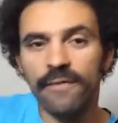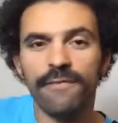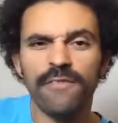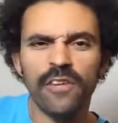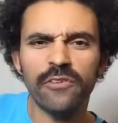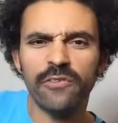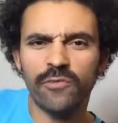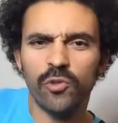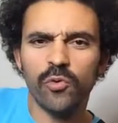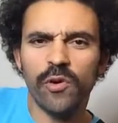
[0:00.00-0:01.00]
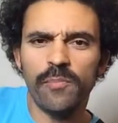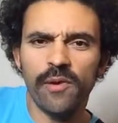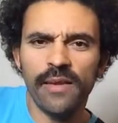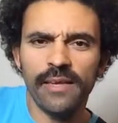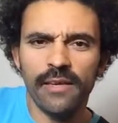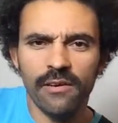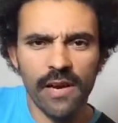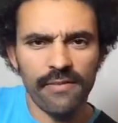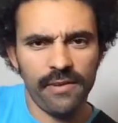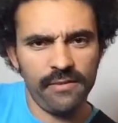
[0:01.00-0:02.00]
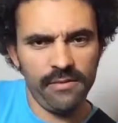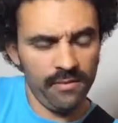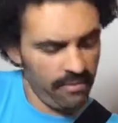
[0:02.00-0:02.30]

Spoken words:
Fields of Joy by Lenny Kravitz.